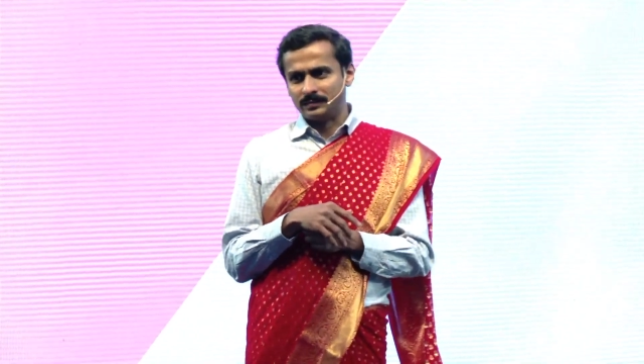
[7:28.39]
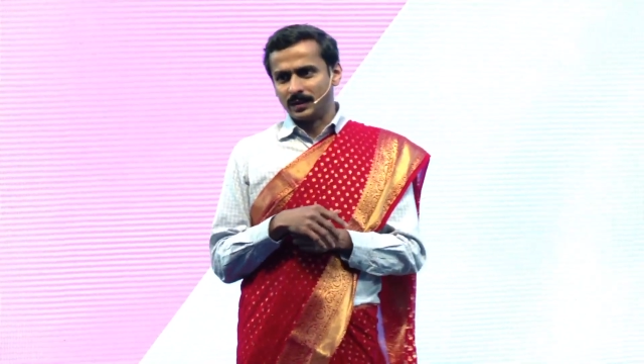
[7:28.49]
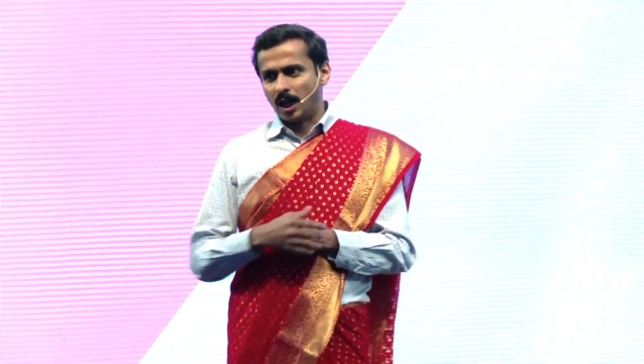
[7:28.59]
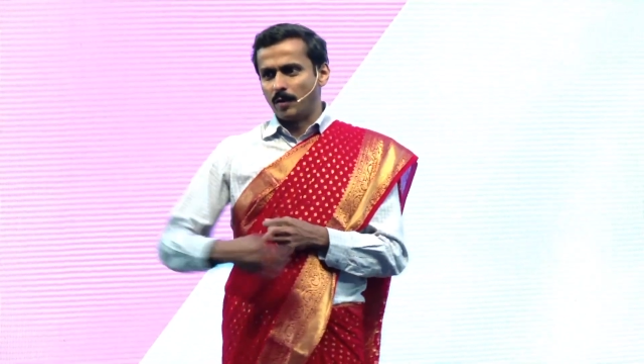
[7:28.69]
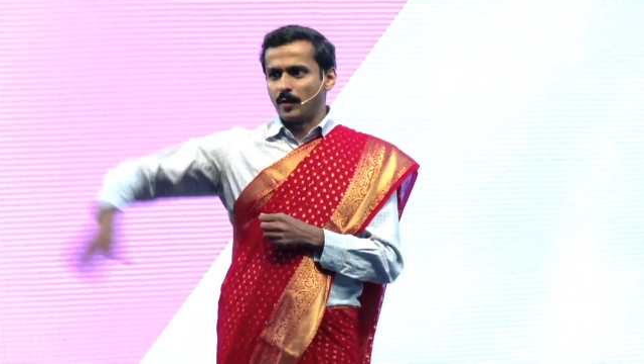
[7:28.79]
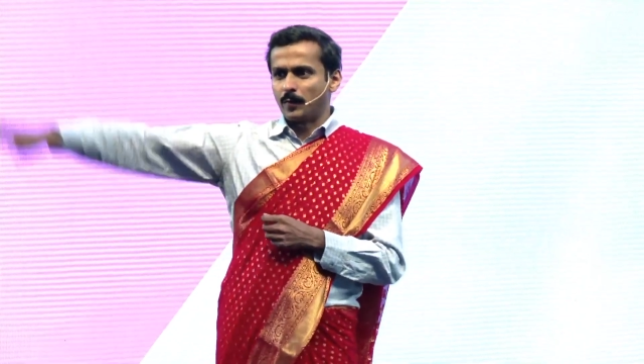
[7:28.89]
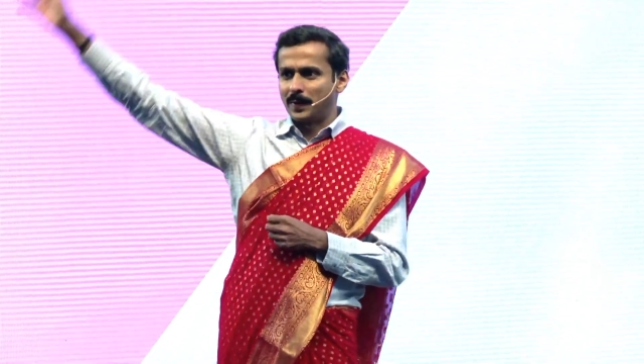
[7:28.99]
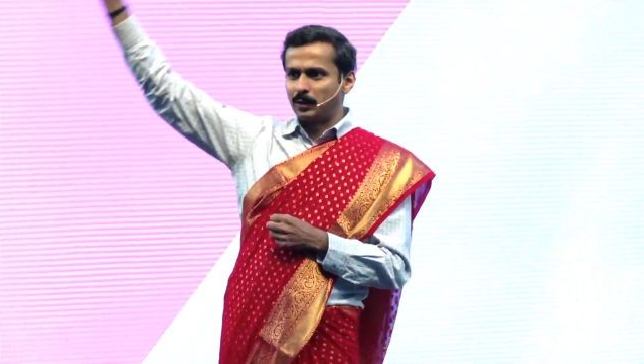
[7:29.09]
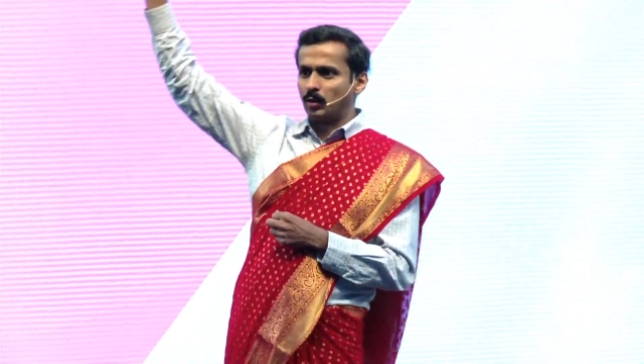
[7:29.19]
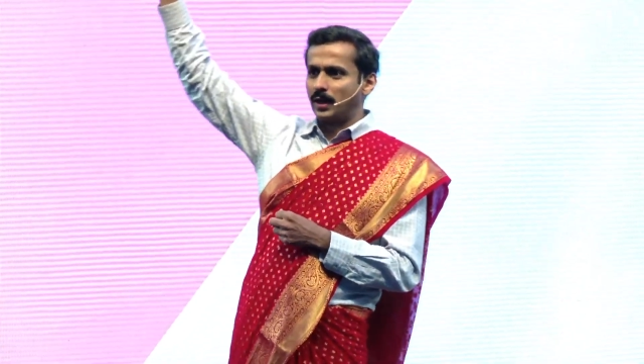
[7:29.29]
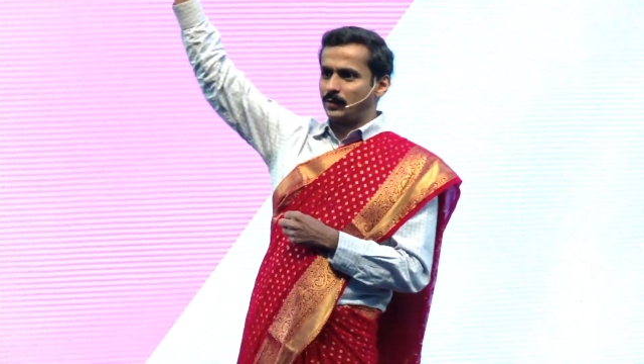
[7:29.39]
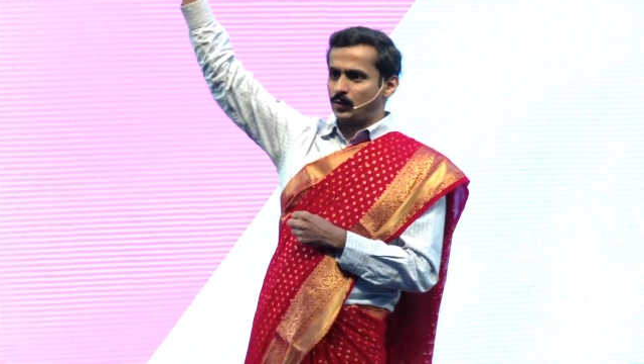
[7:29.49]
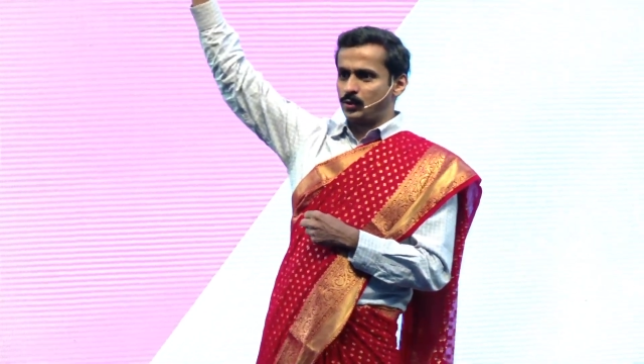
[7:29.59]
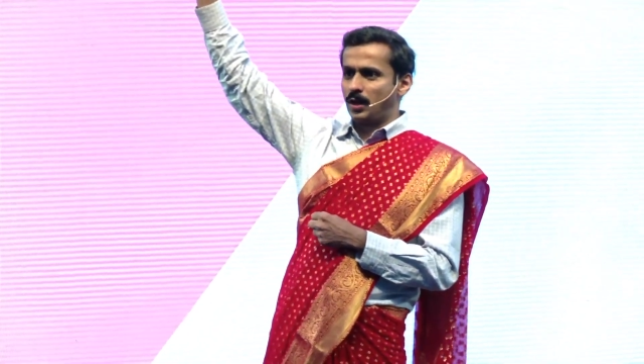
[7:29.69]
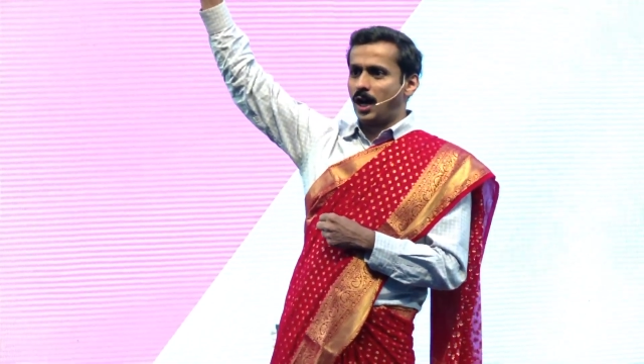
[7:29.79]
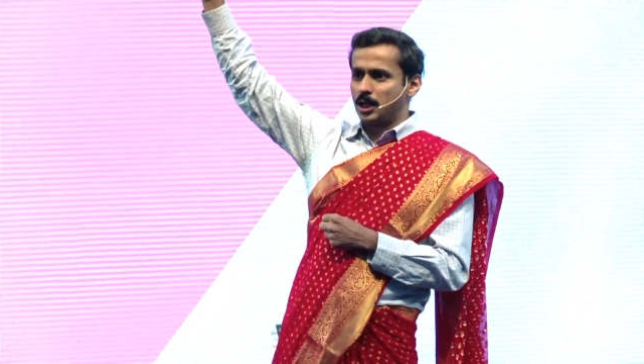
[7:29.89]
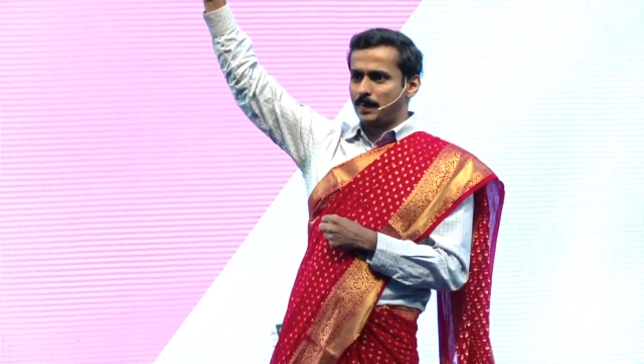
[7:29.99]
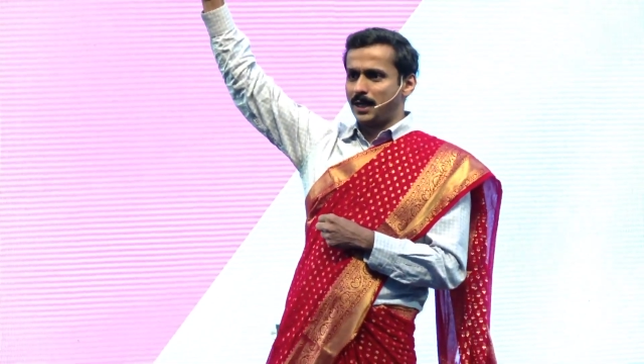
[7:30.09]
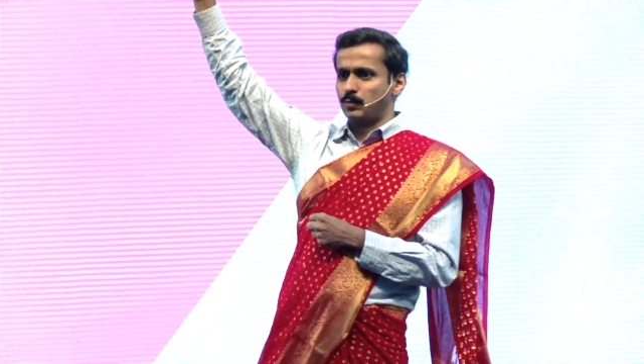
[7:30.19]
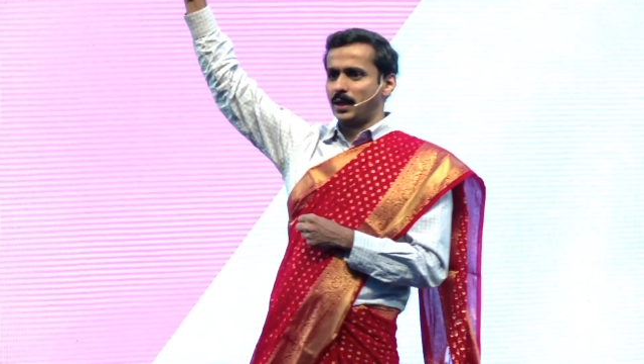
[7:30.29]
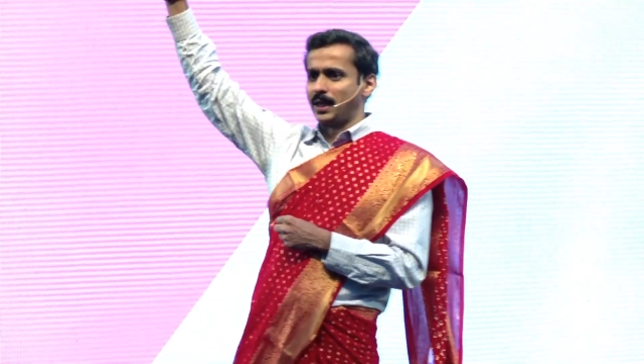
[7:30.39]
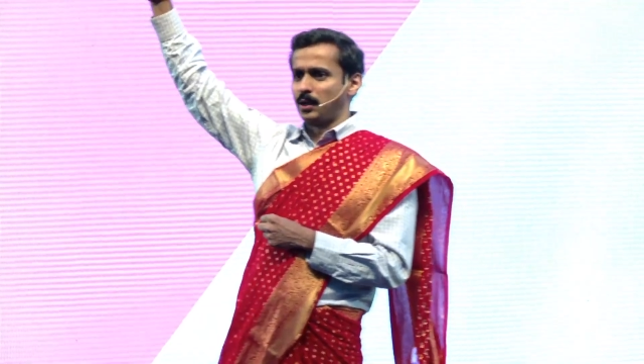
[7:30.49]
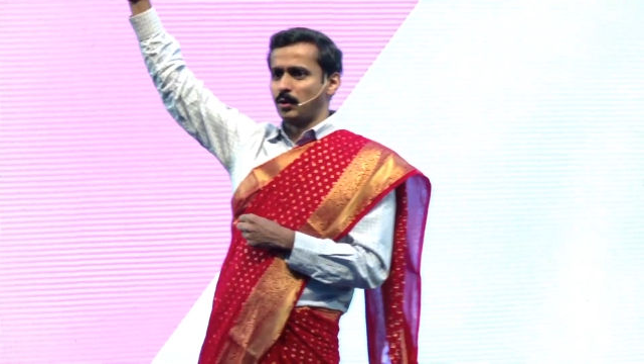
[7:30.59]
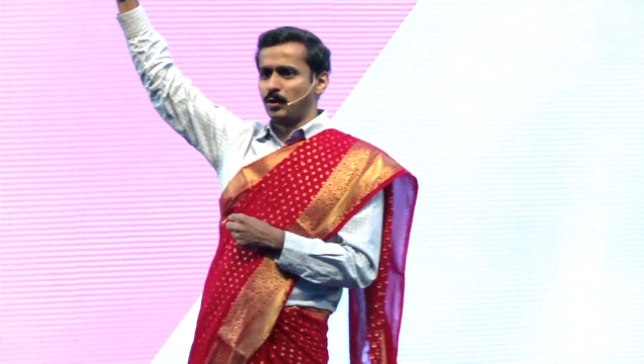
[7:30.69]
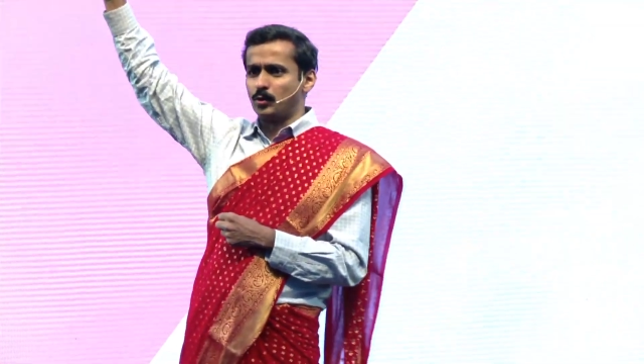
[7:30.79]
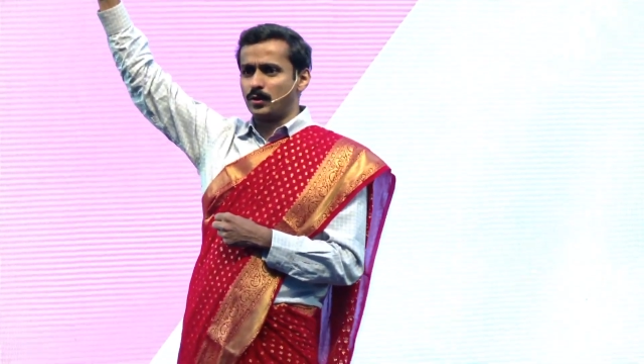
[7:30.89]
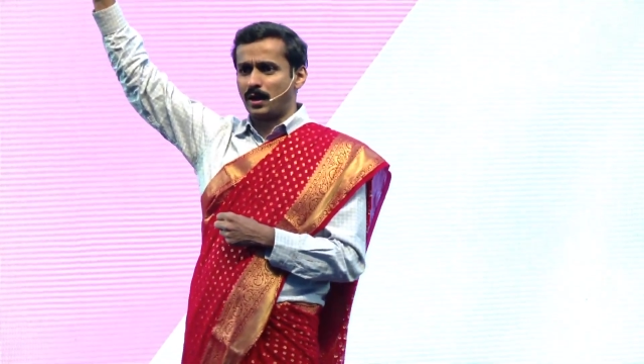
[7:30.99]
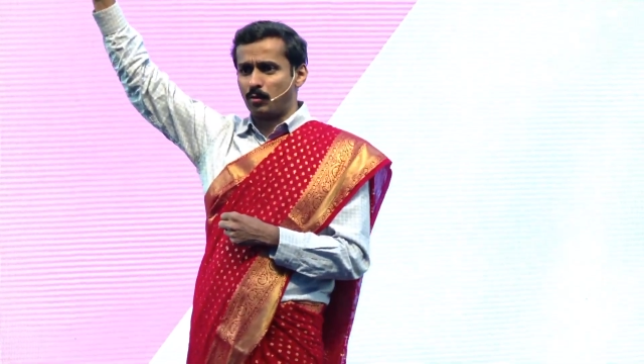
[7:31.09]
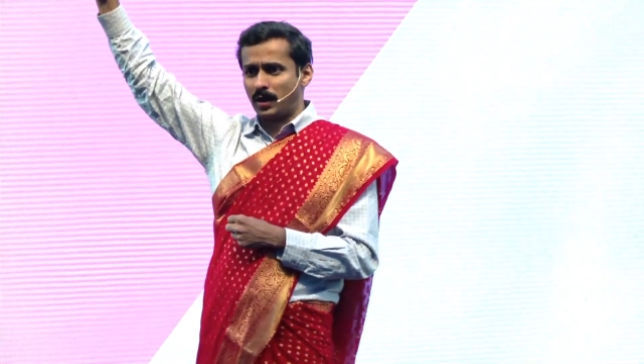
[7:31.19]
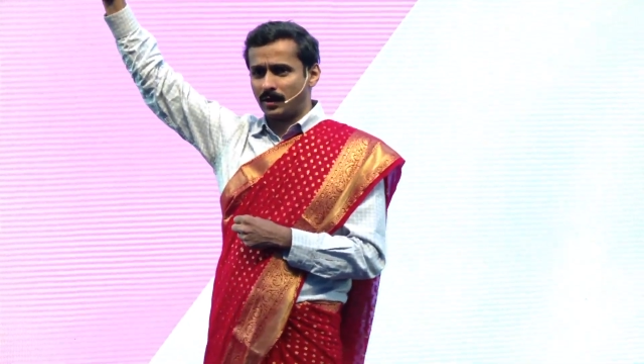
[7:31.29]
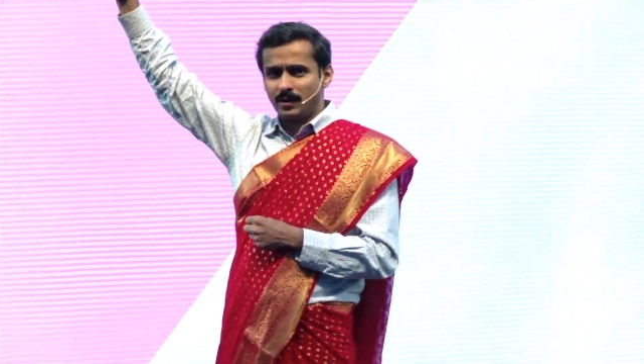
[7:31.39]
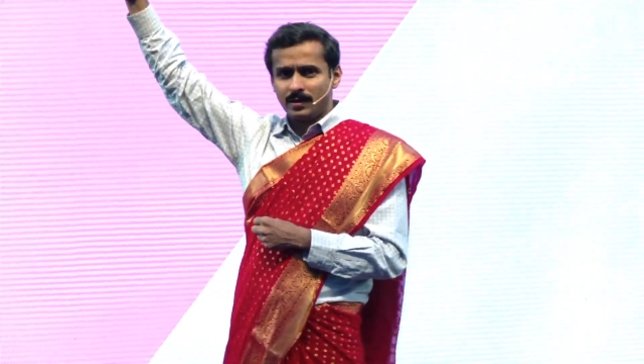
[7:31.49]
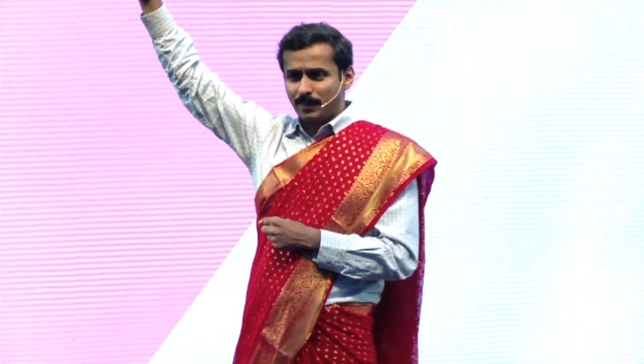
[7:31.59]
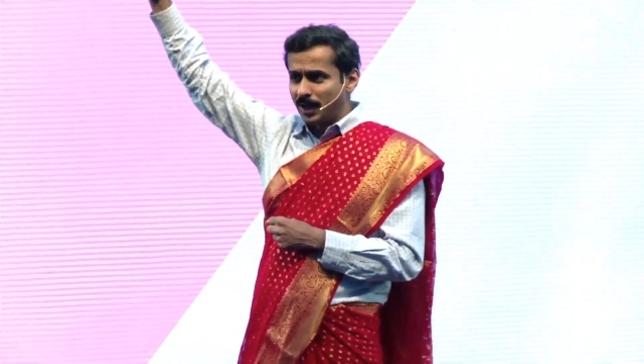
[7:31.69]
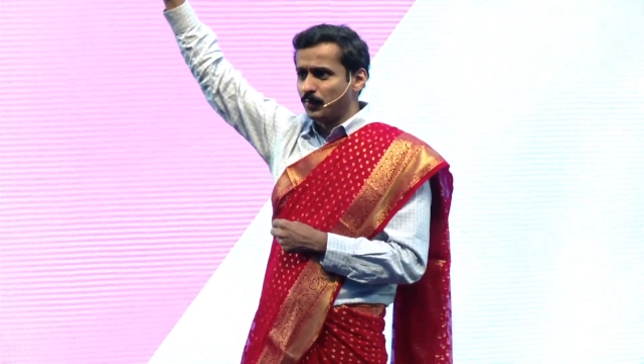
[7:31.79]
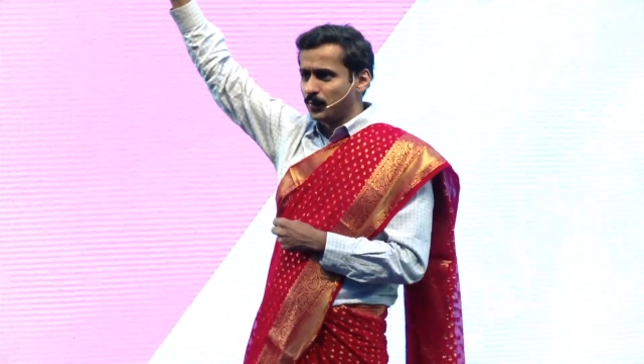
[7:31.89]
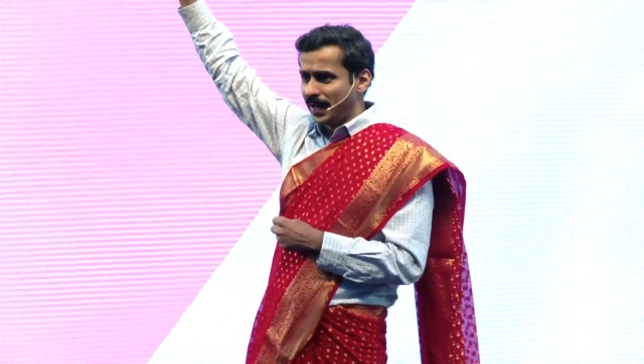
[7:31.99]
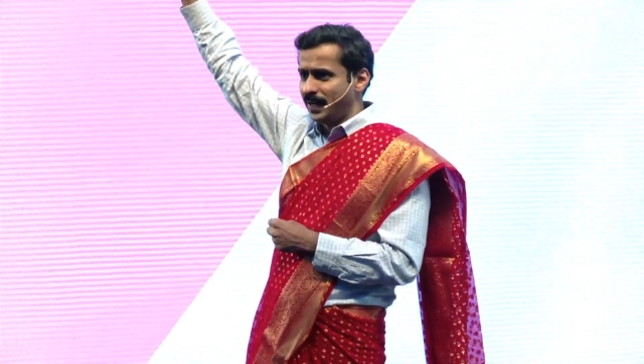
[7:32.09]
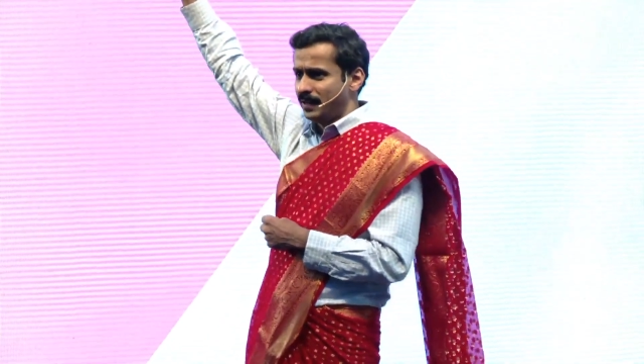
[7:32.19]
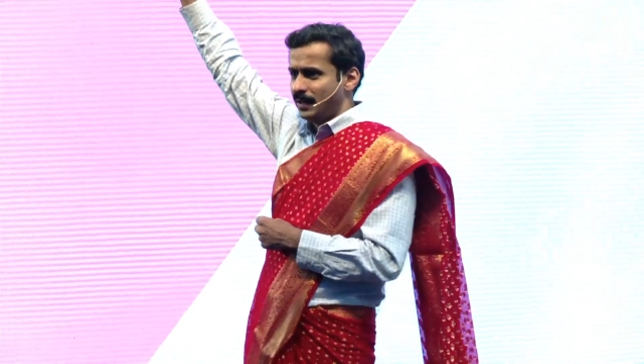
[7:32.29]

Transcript: How many of you been told like this? Your husband is working, you don't have to work. Many of you, right?